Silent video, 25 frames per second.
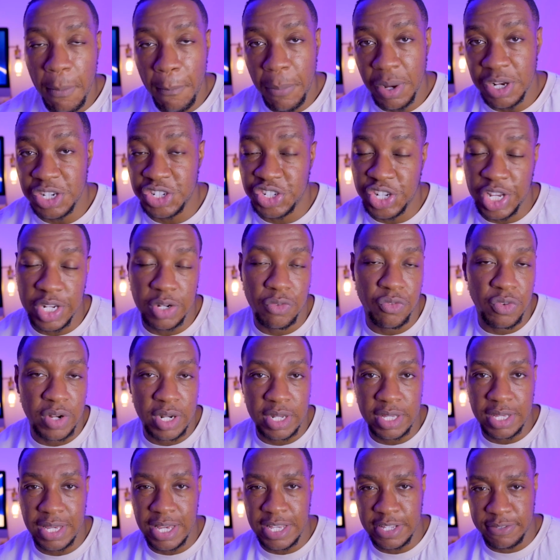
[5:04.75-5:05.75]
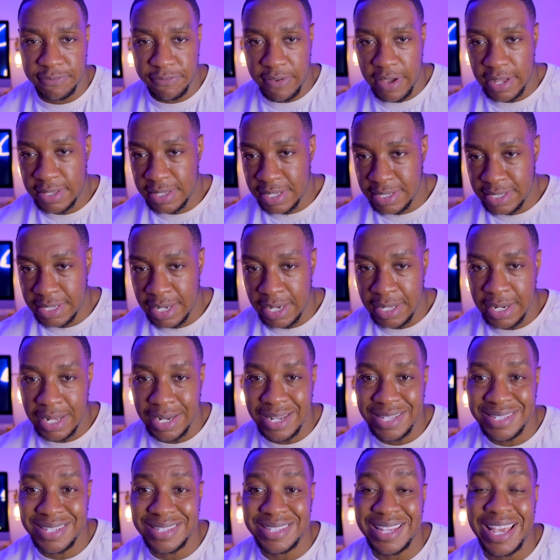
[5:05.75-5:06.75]
But generally, it's fair to say that
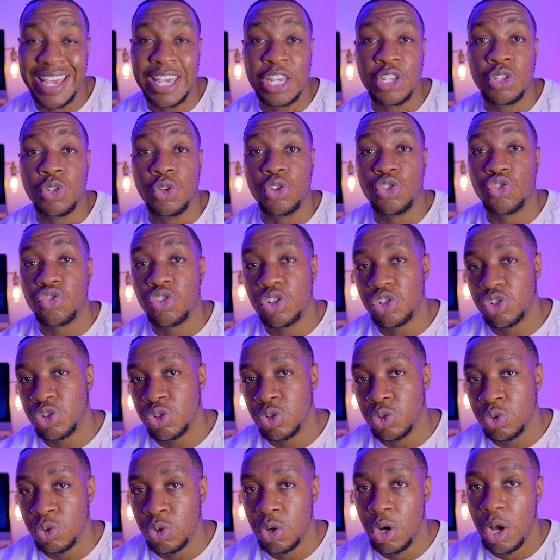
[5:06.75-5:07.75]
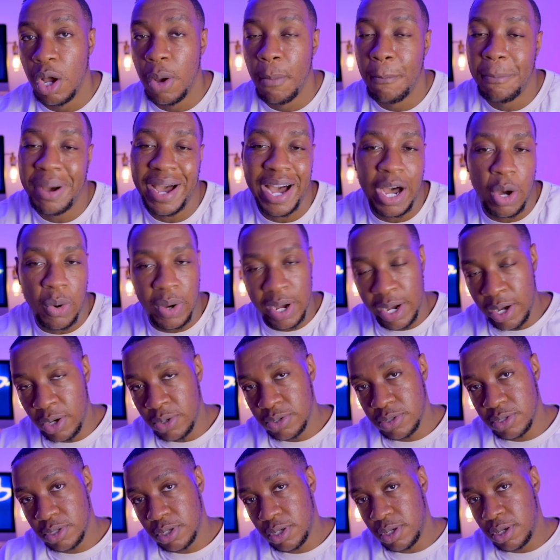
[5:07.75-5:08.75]
this is a nutritional powerhouse.